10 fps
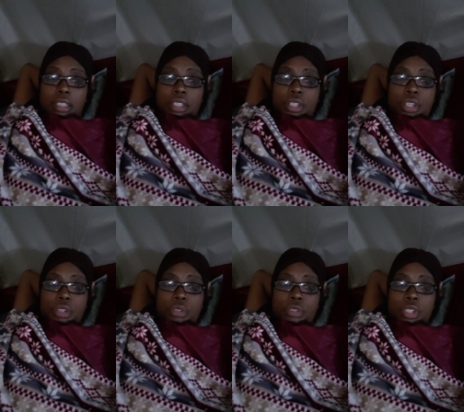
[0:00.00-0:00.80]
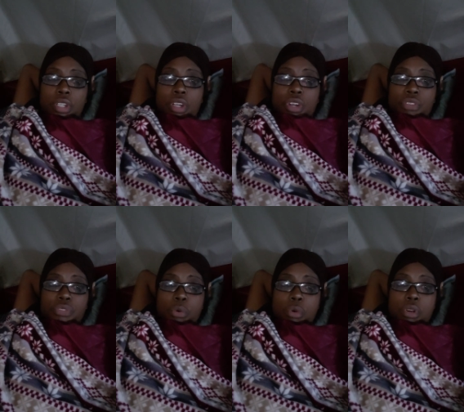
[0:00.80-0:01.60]
you know,
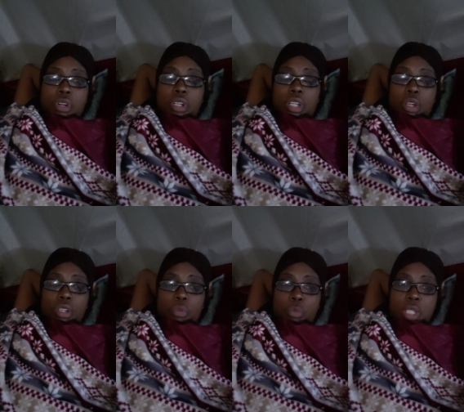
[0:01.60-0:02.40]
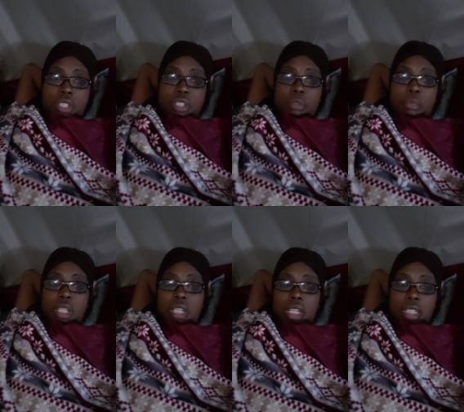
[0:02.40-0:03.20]
for wisdom,
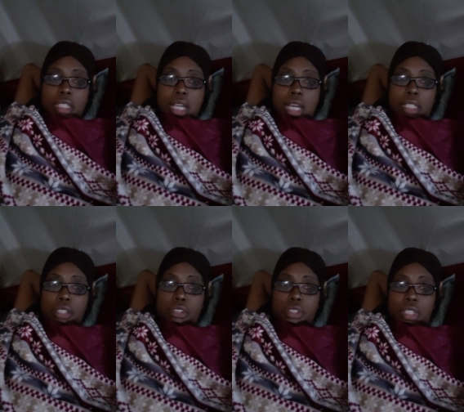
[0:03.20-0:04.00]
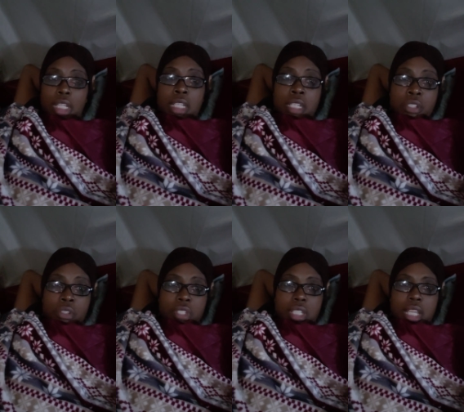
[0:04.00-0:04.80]
knowledge, and
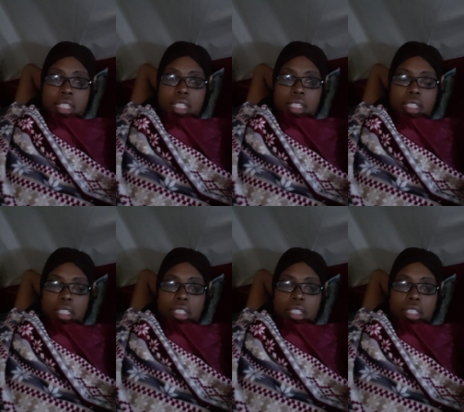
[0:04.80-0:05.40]
understanding